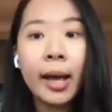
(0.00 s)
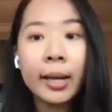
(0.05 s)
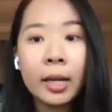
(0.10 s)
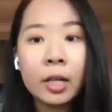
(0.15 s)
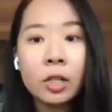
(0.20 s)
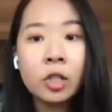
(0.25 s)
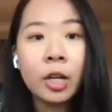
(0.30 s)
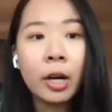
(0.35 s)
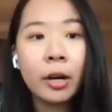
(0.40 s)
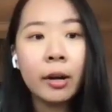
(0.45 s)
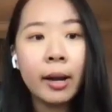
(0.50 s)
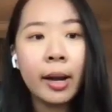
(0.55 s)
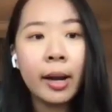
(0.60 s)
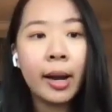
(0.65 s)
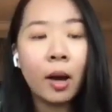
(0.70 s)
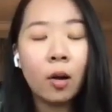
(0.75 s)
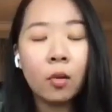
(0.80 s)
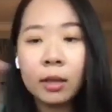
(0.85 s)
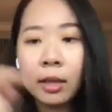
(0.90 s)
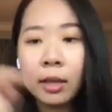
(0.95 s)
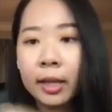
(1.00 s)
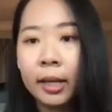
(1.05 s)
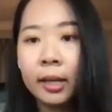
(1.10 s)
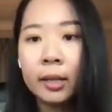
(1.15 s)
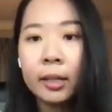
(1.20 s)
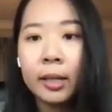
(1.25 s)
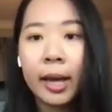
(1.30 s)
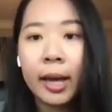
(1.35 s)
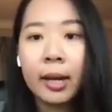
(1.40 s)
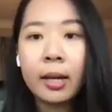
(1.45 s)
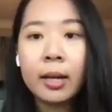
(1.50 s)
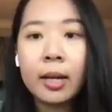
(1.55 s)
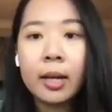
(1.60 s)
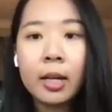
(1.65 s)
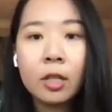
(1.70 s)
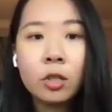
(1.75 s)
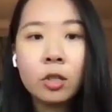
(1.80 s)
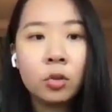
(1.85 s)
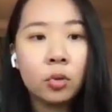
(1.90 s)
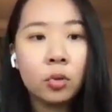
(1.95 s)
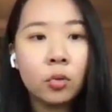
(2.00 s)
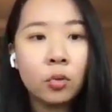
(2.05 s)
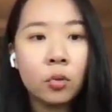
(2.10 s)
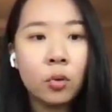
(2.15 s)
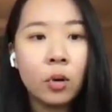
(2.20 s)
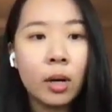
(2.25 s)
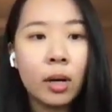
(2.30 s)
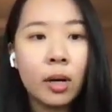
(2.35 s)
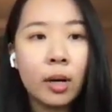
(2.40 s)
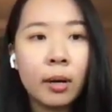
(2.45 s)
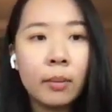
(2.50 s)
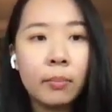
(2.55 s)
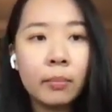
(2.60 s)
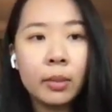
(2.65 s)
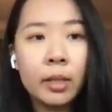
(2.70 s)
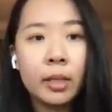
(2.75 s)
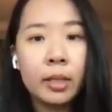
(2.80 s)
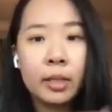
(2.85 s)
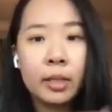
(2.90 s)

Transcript: I can share it, and I'll link that to the